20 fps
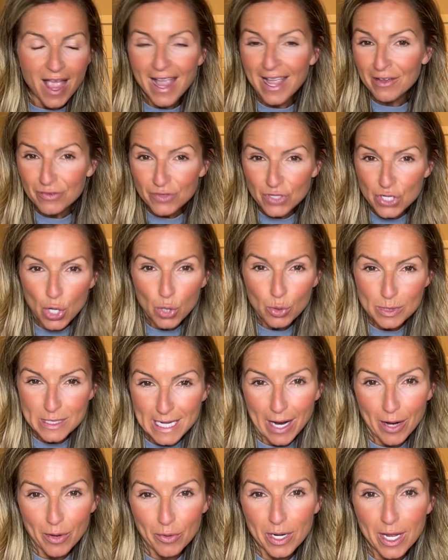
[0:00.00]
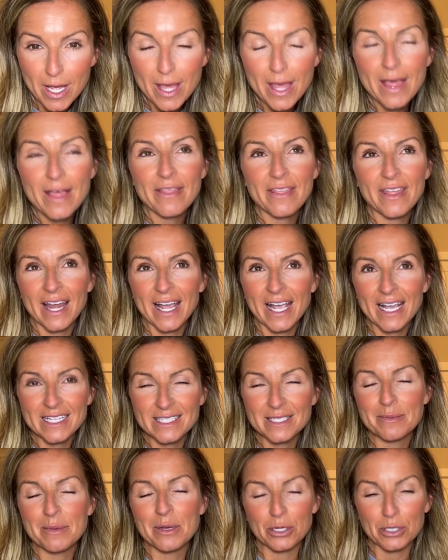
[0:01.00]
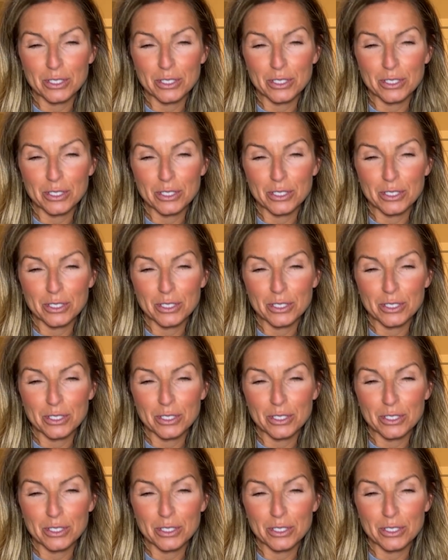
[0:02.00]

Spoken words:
I have no doubt that I had some